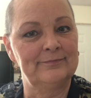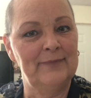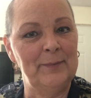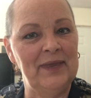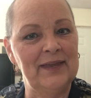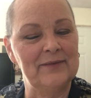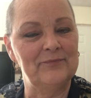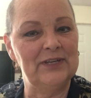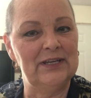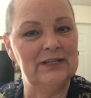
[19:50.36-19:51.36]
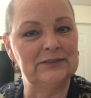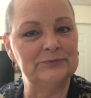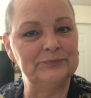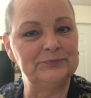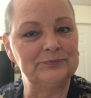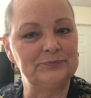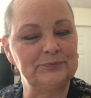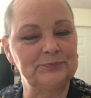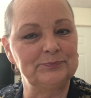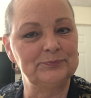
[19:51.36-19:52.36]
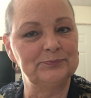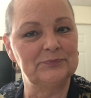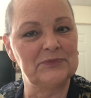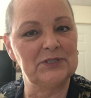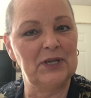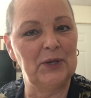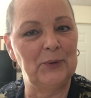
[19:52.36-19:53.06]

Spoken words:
My makeup video. So,